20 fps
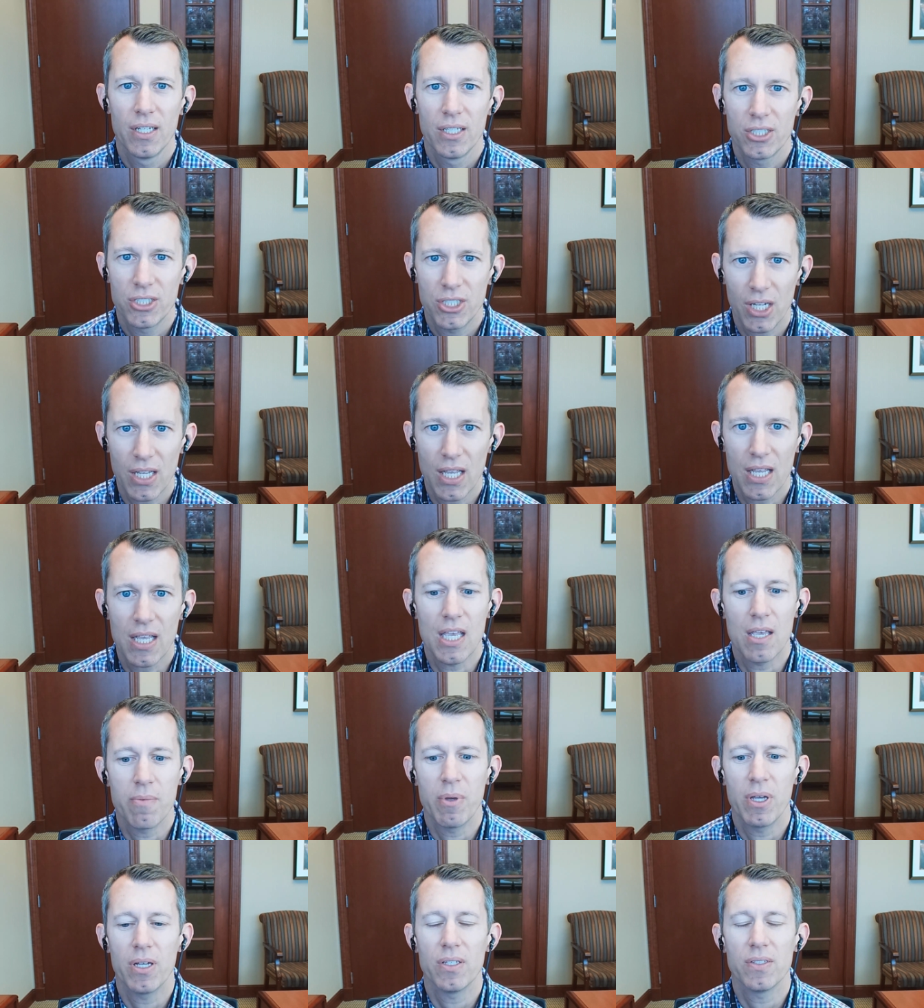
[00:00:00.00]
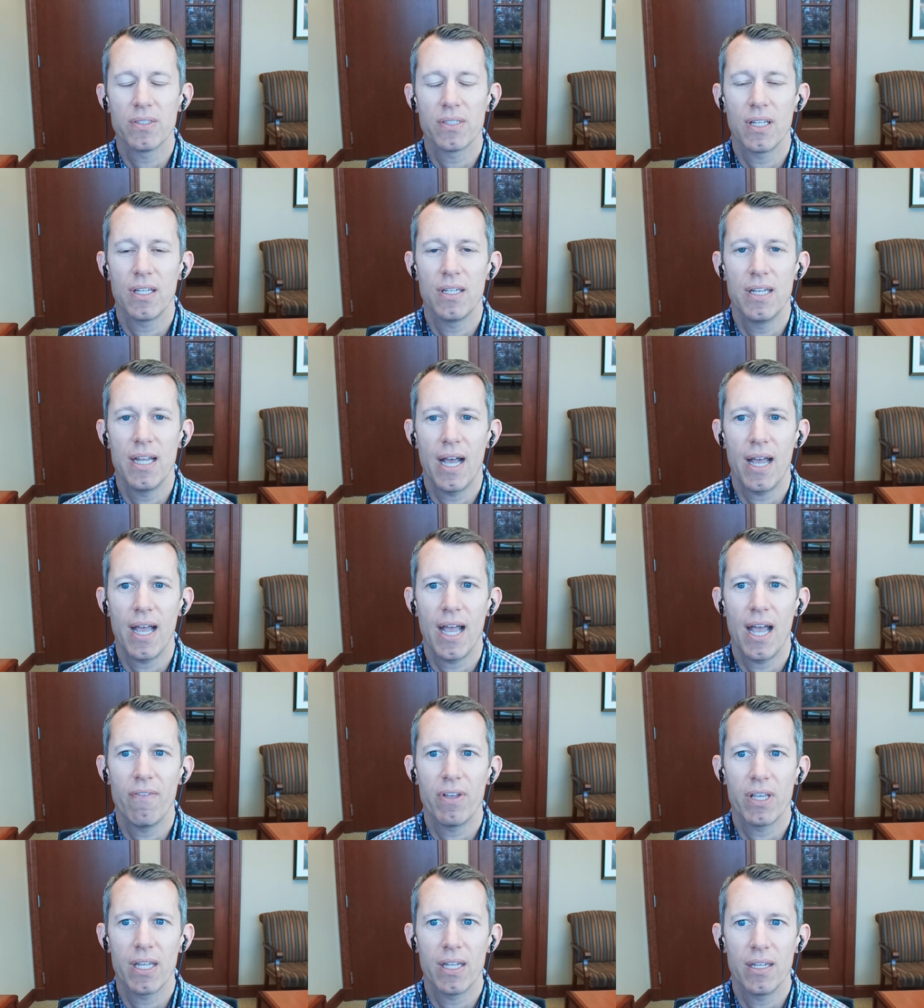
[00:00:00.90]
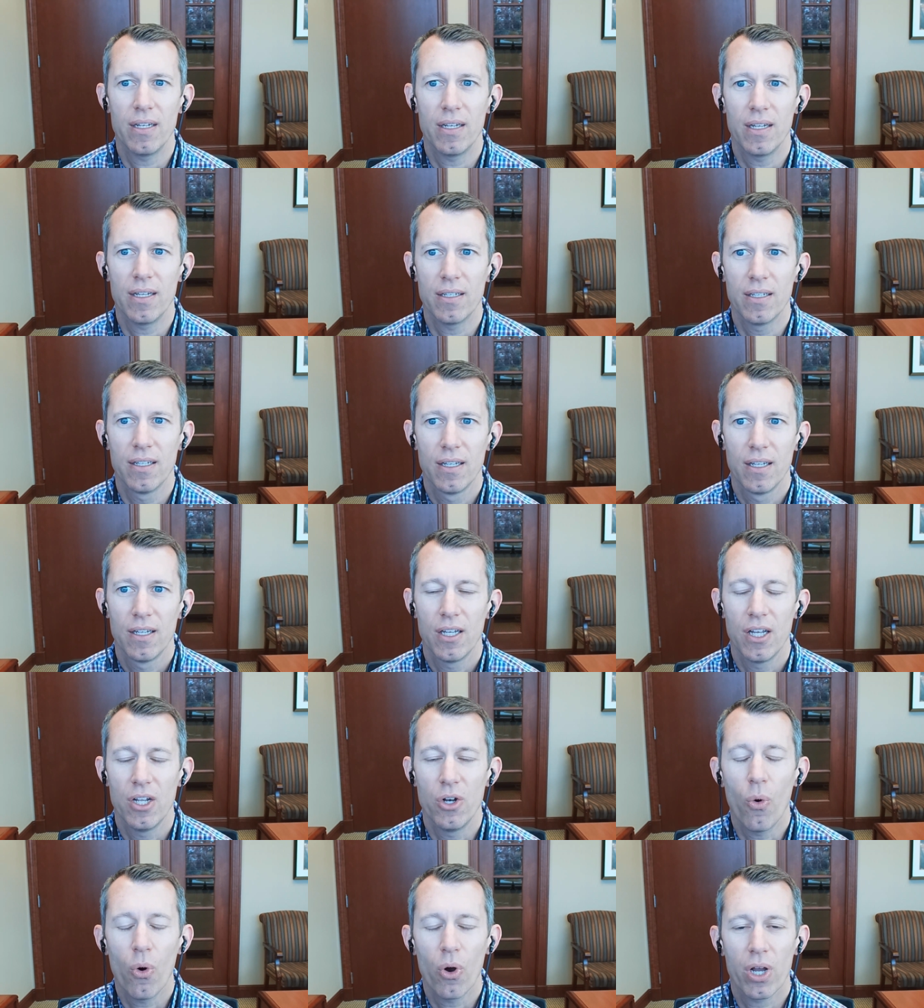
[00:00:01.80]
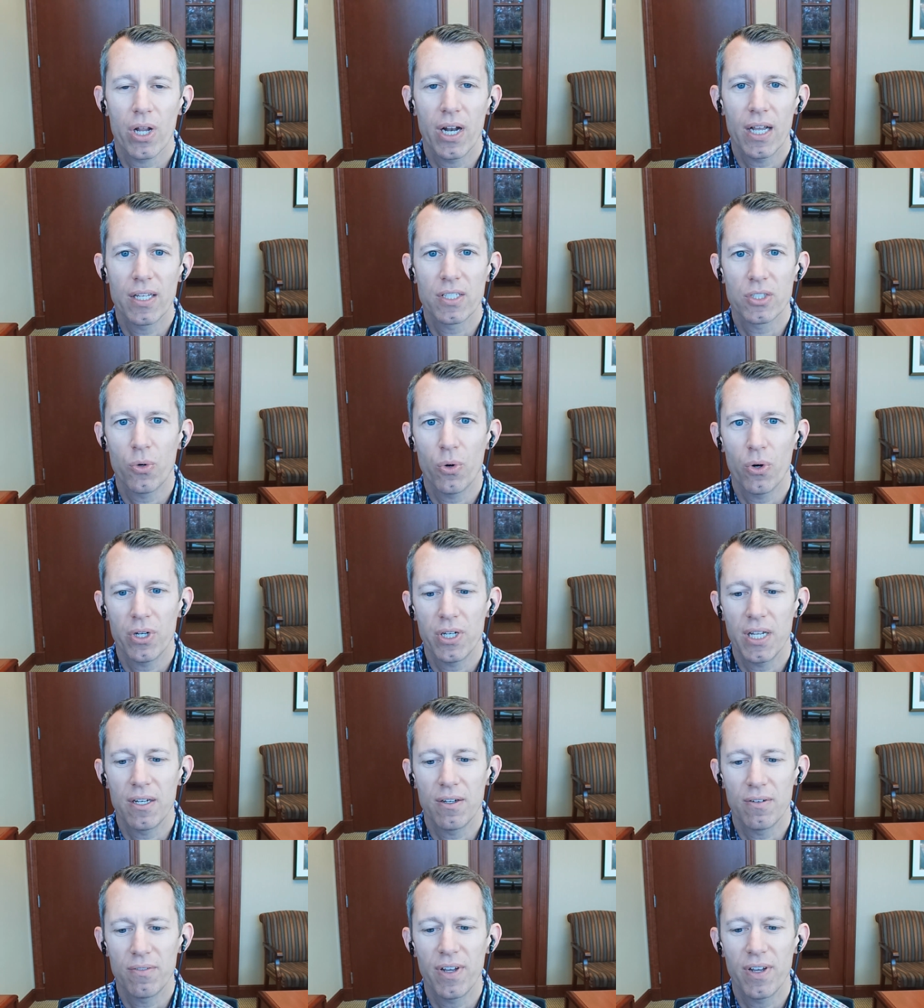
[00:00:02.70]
checking emails and not having it in an organized, coordinated